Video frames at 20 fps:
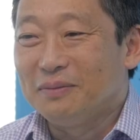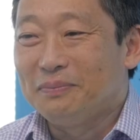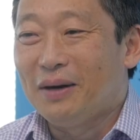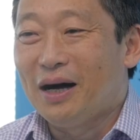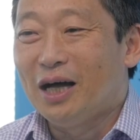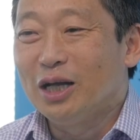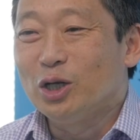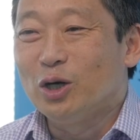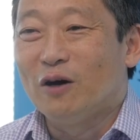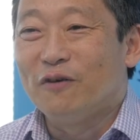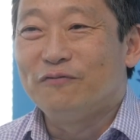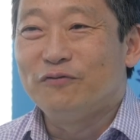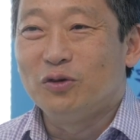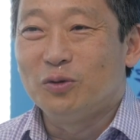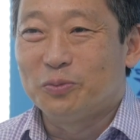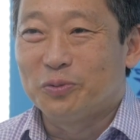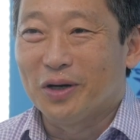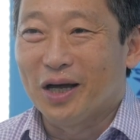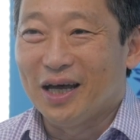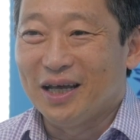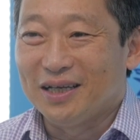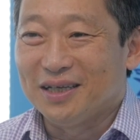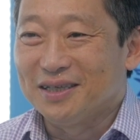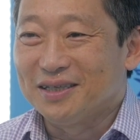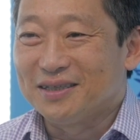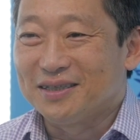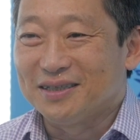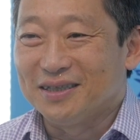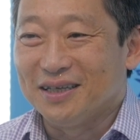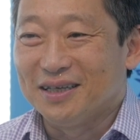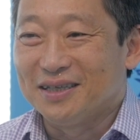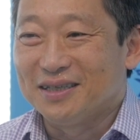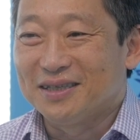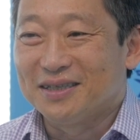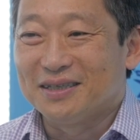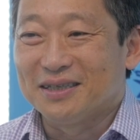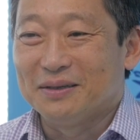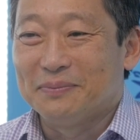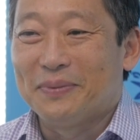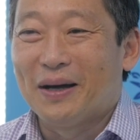The model of Fulbright is,
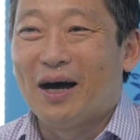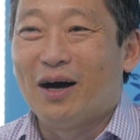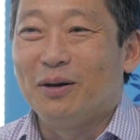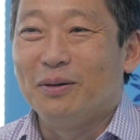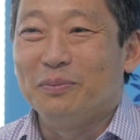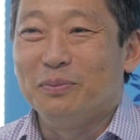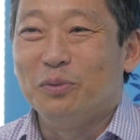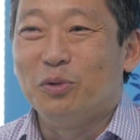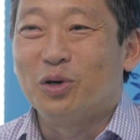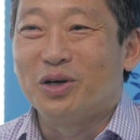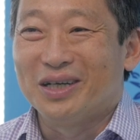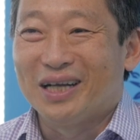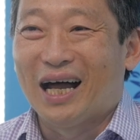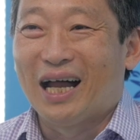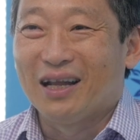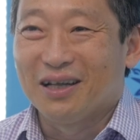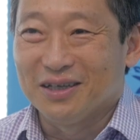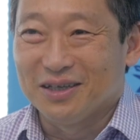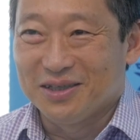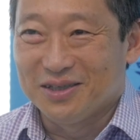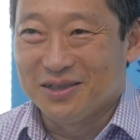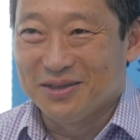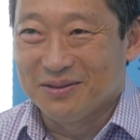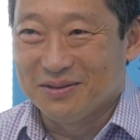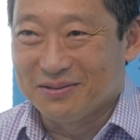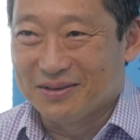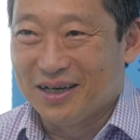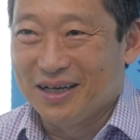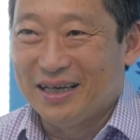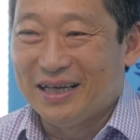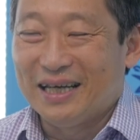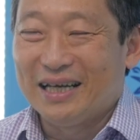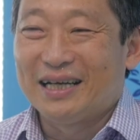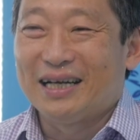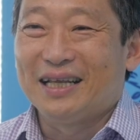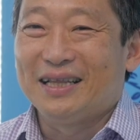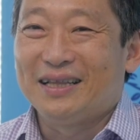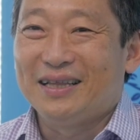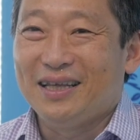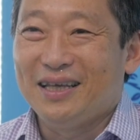is about more knowledge, right?
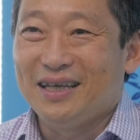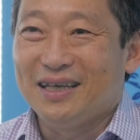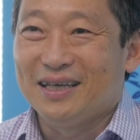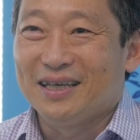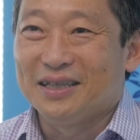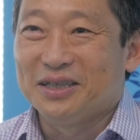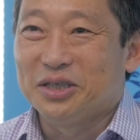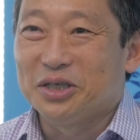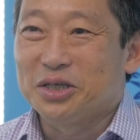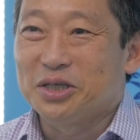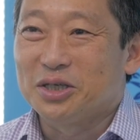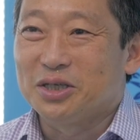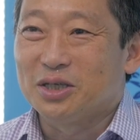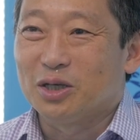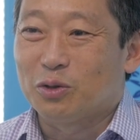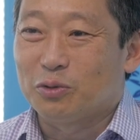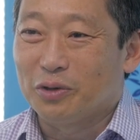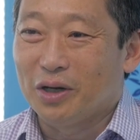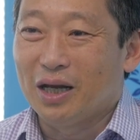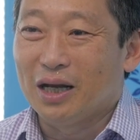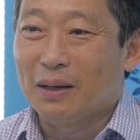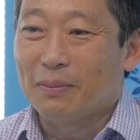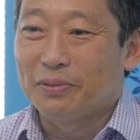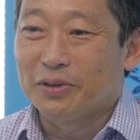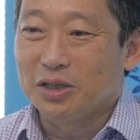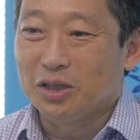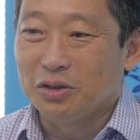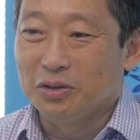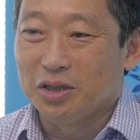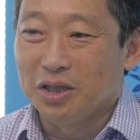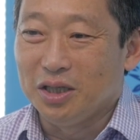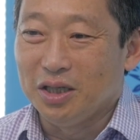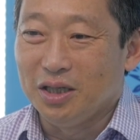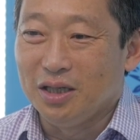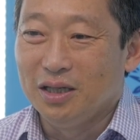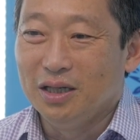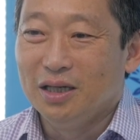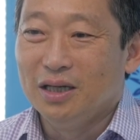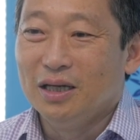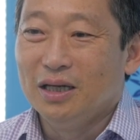And I think this is a great
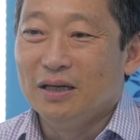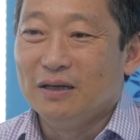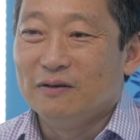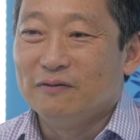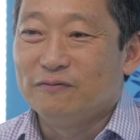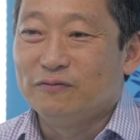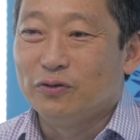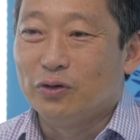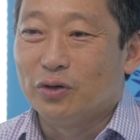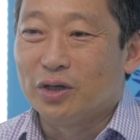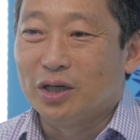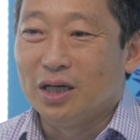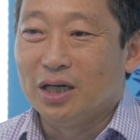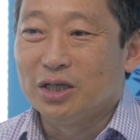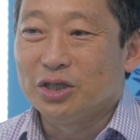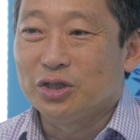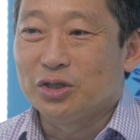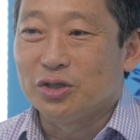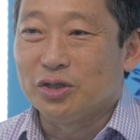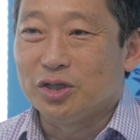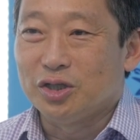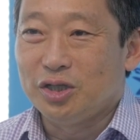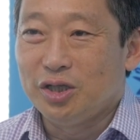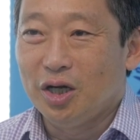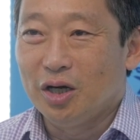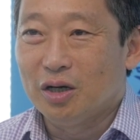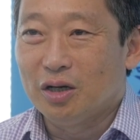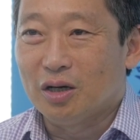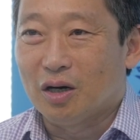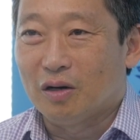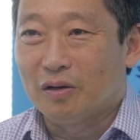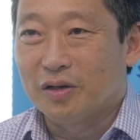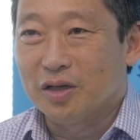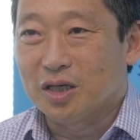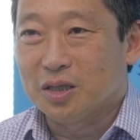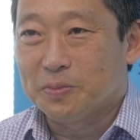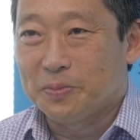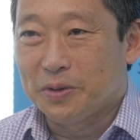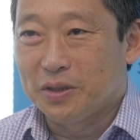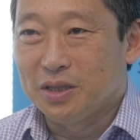opportunity for us to share our
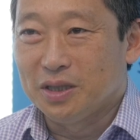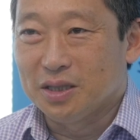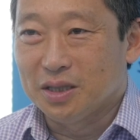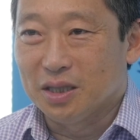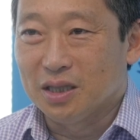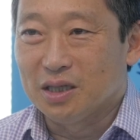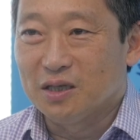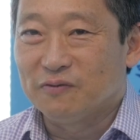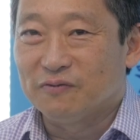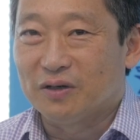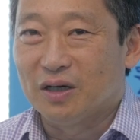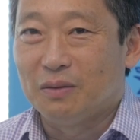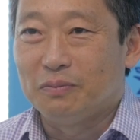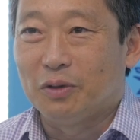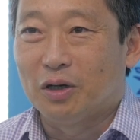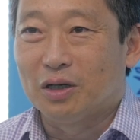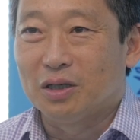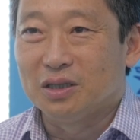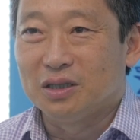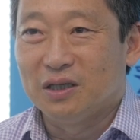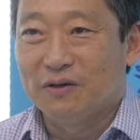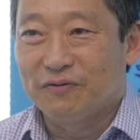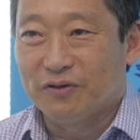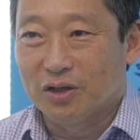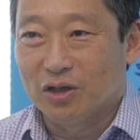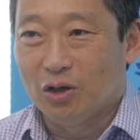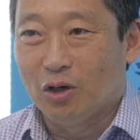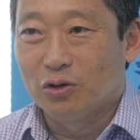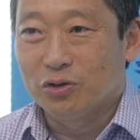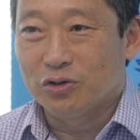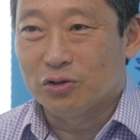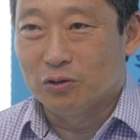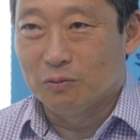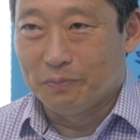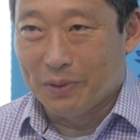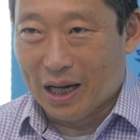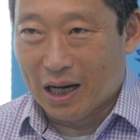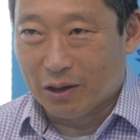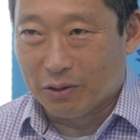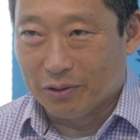experiences from our different cultural
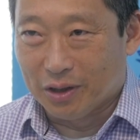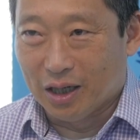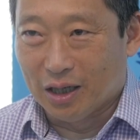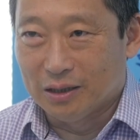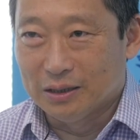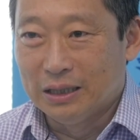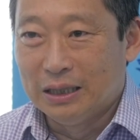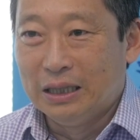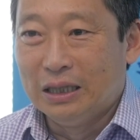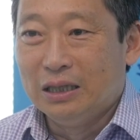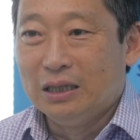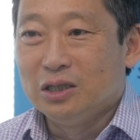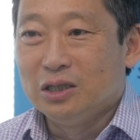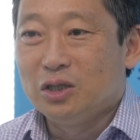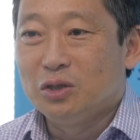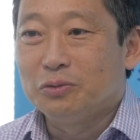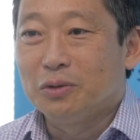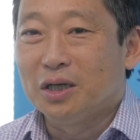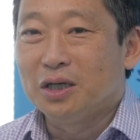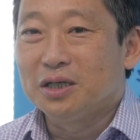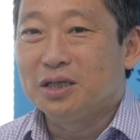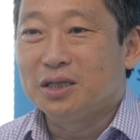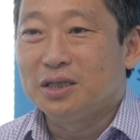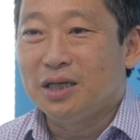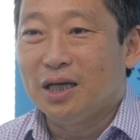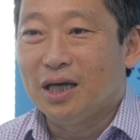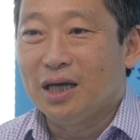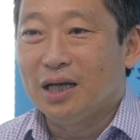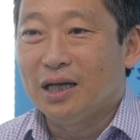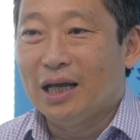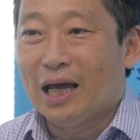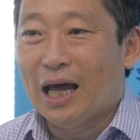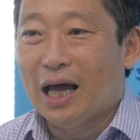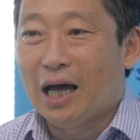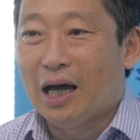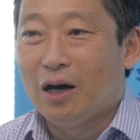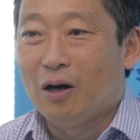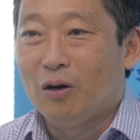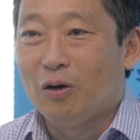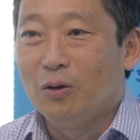background to understand
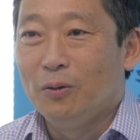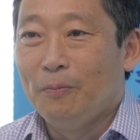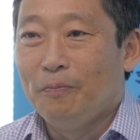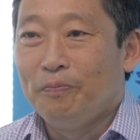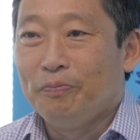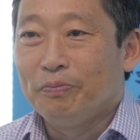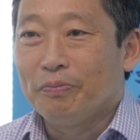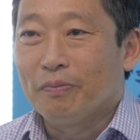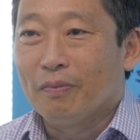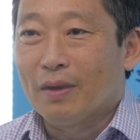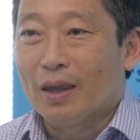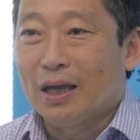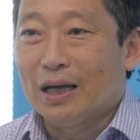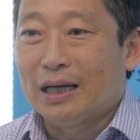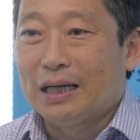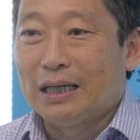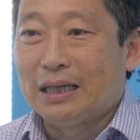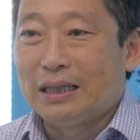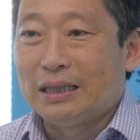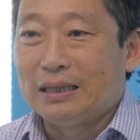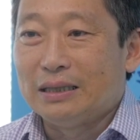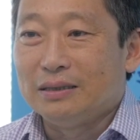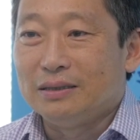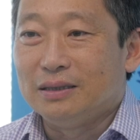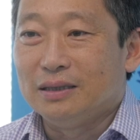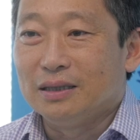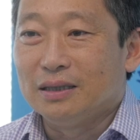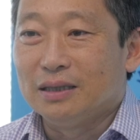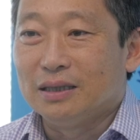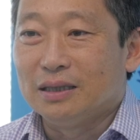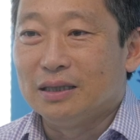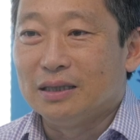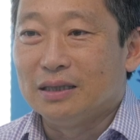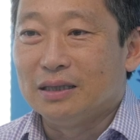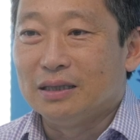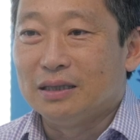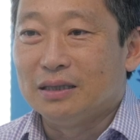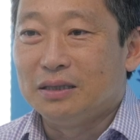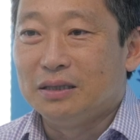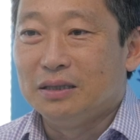how uh, uh,
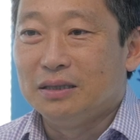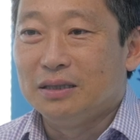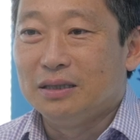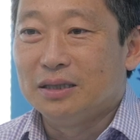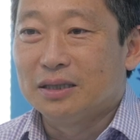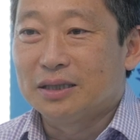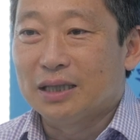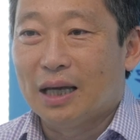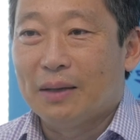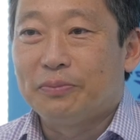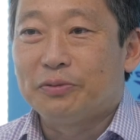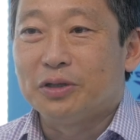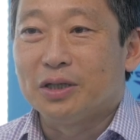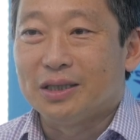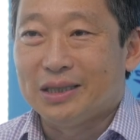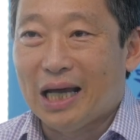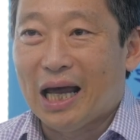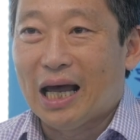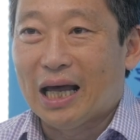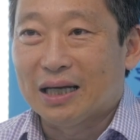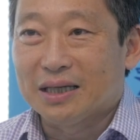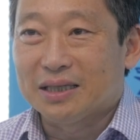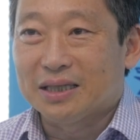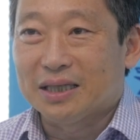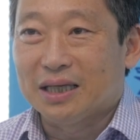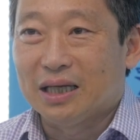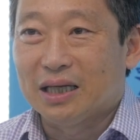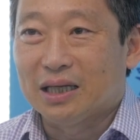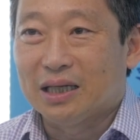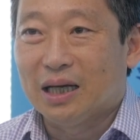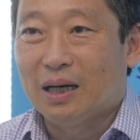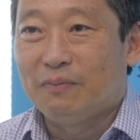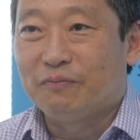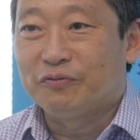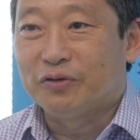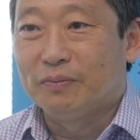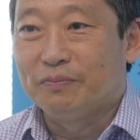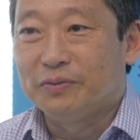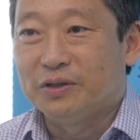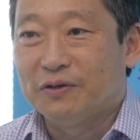uh, cyber attacks can come
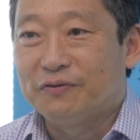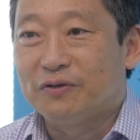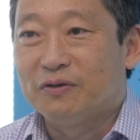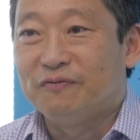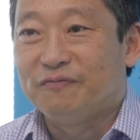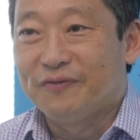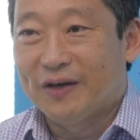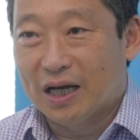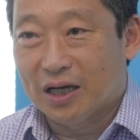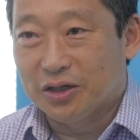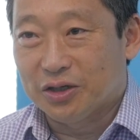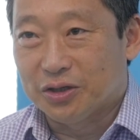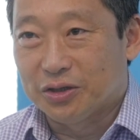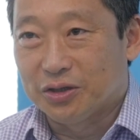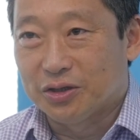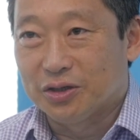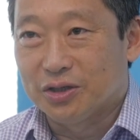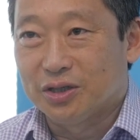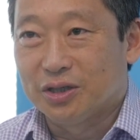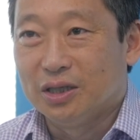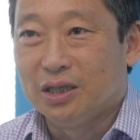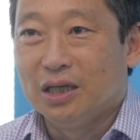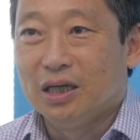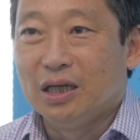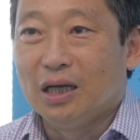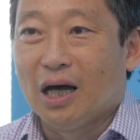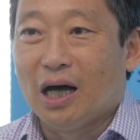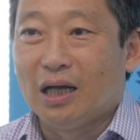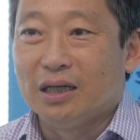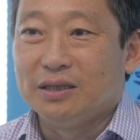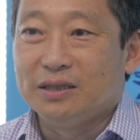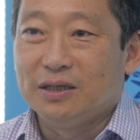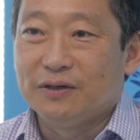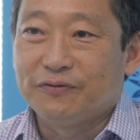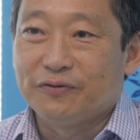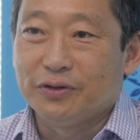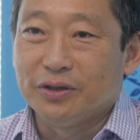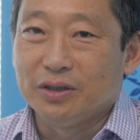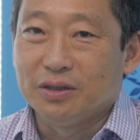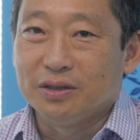from different vectors on
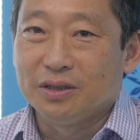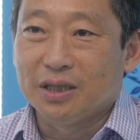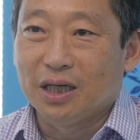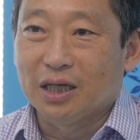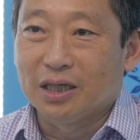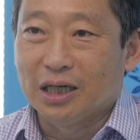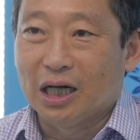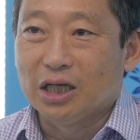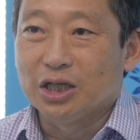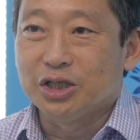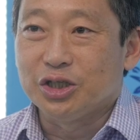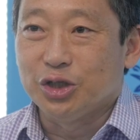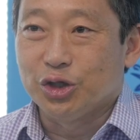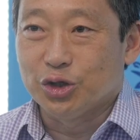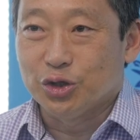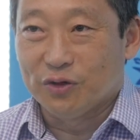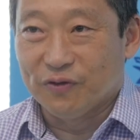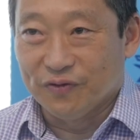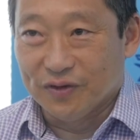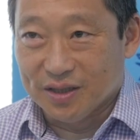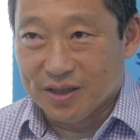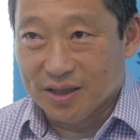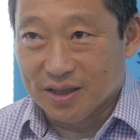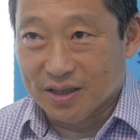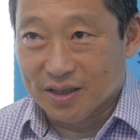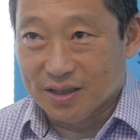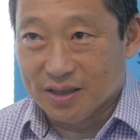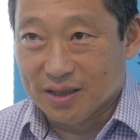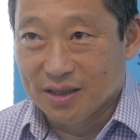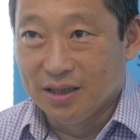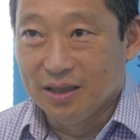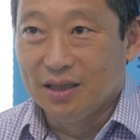different technology surfaces